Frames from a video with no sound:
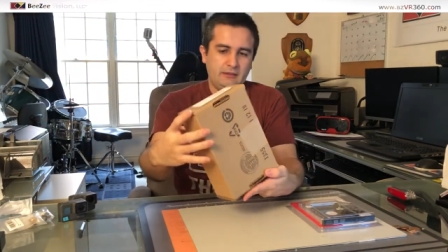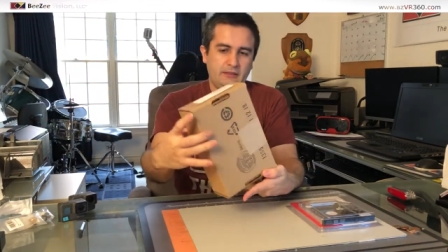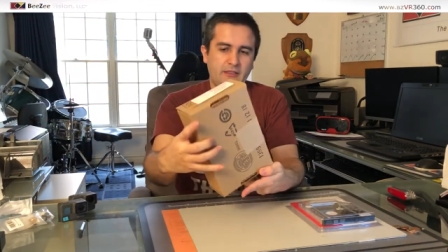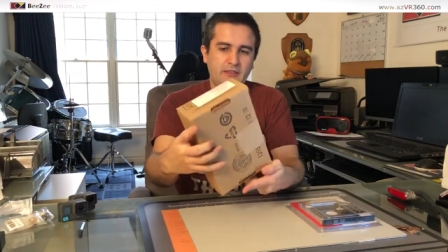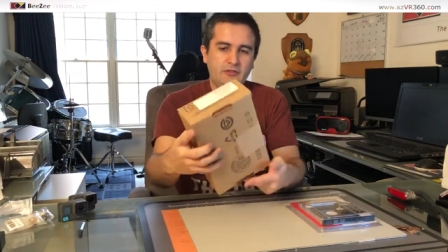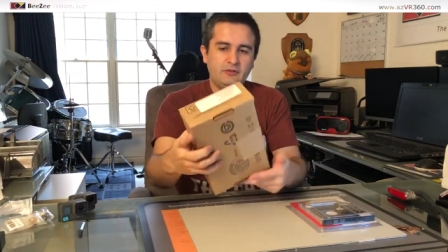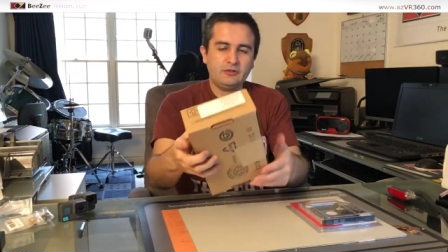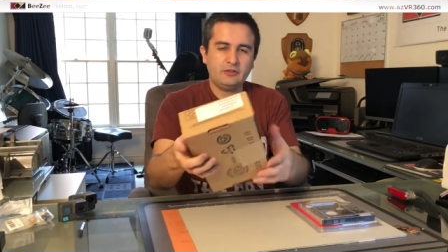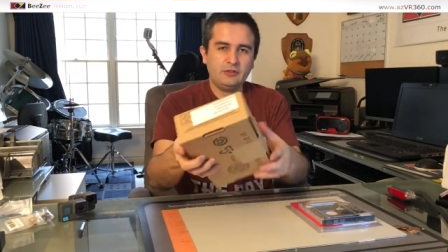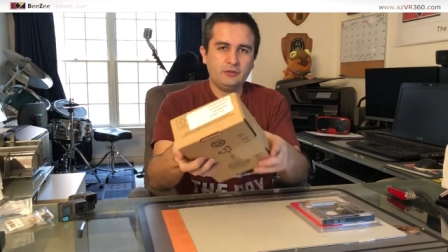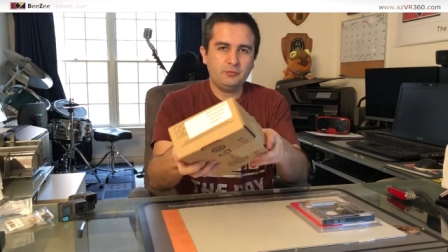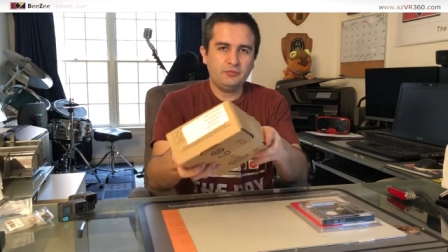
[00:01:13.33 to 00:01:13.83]

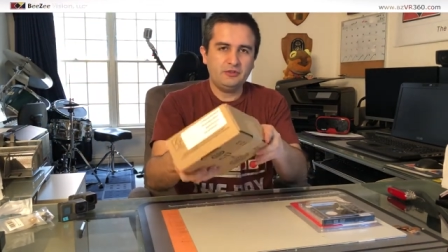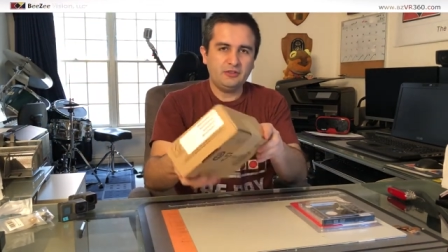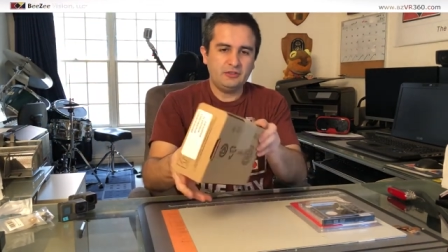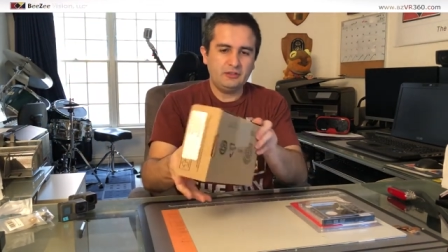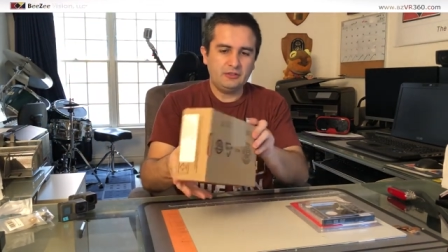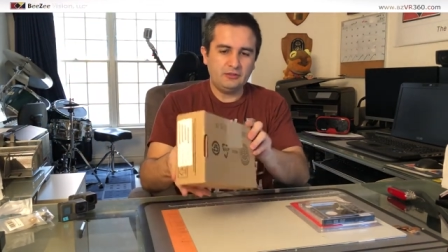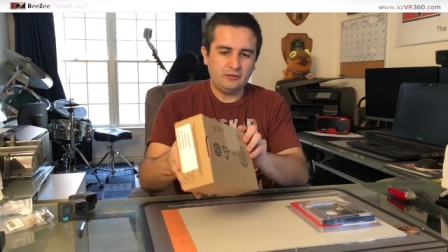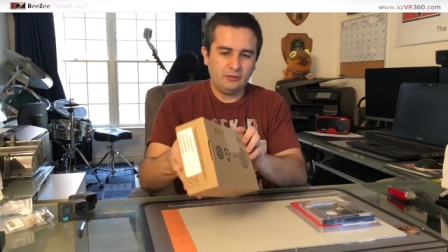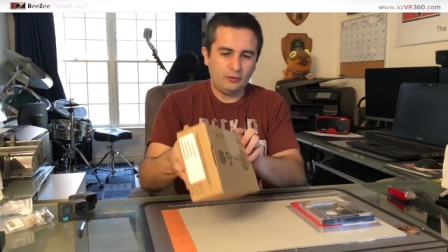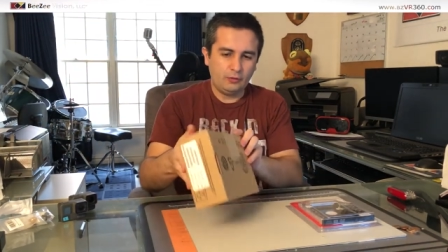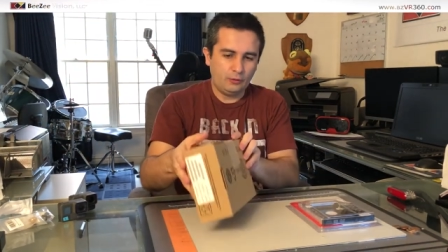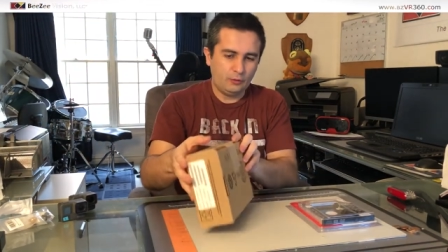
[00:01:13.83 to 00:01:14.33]
this comes in
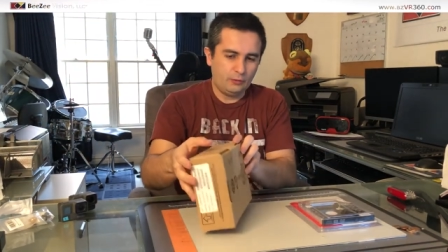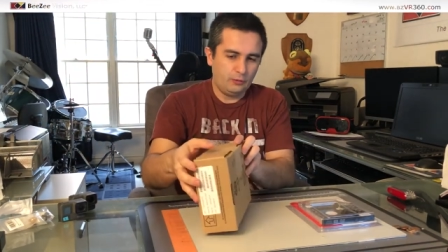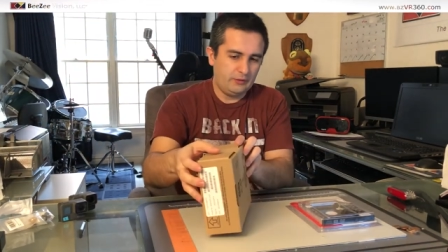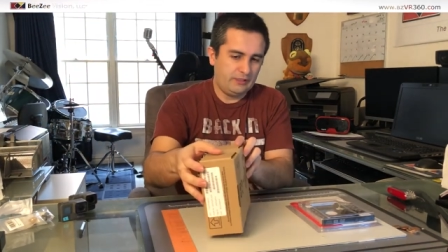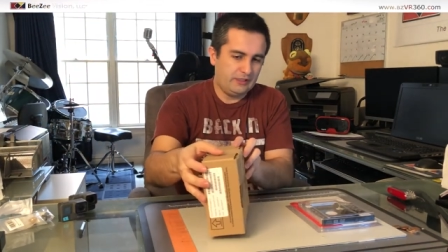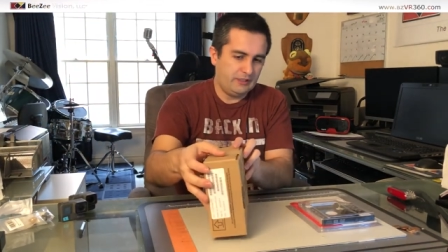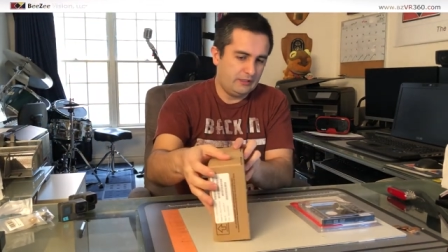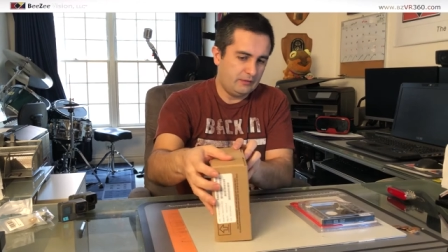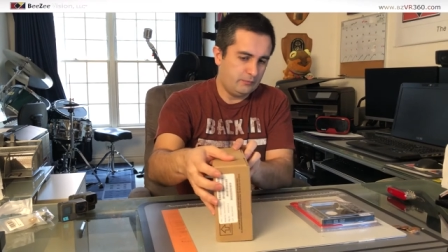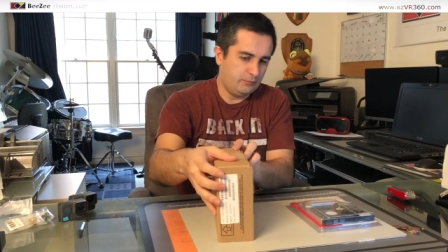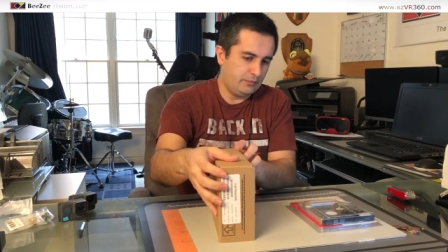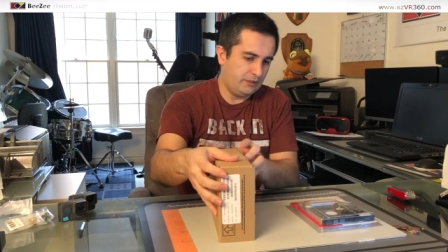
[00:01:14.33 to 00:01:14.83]
an
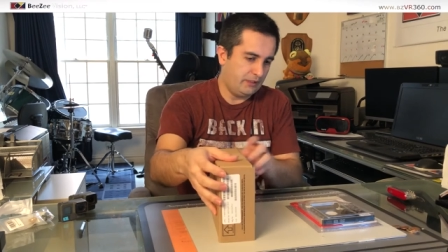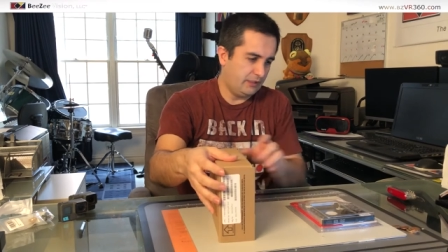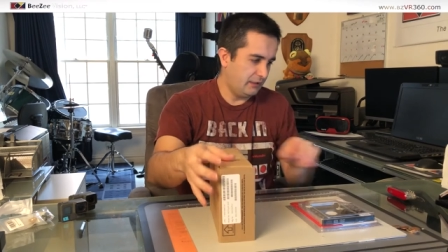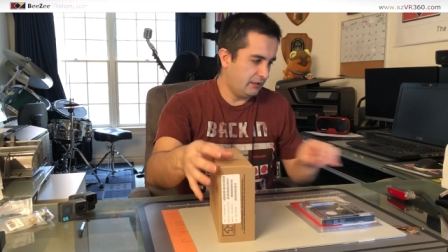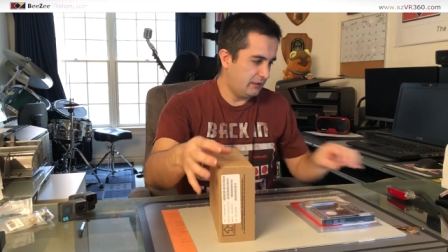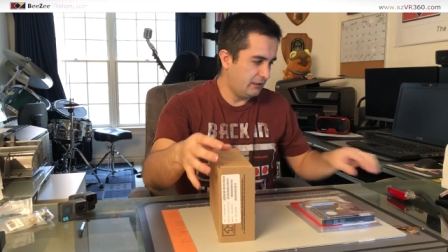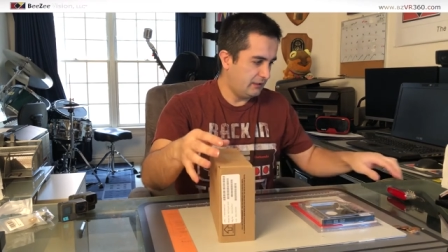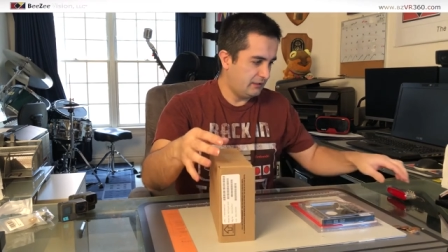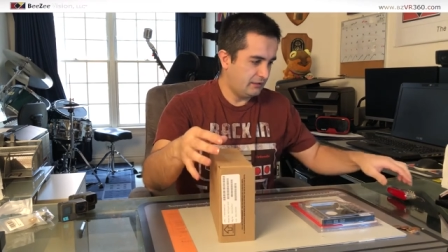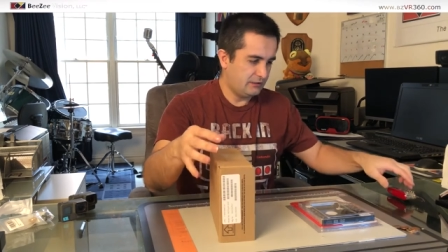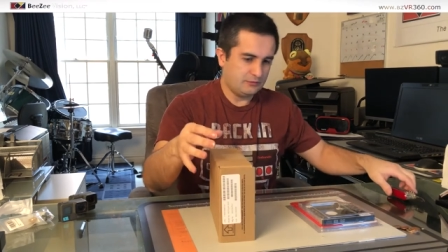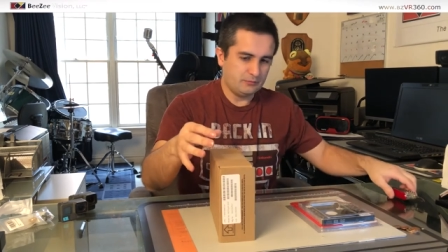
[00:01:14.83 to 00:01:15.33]
OEM
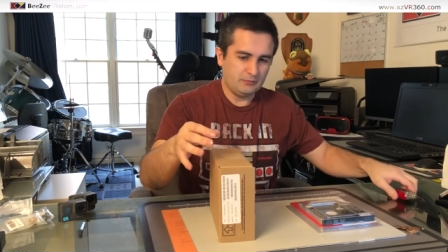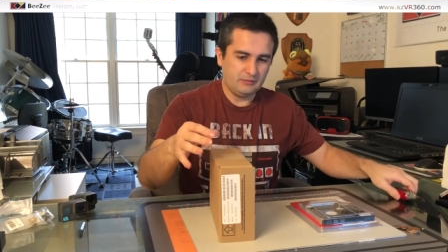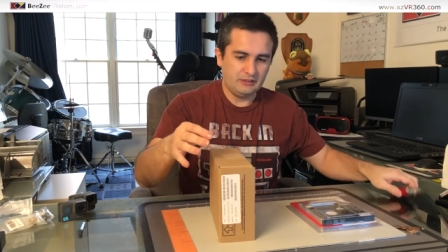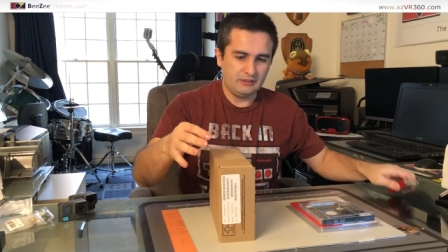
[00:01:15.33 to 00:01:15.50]
package,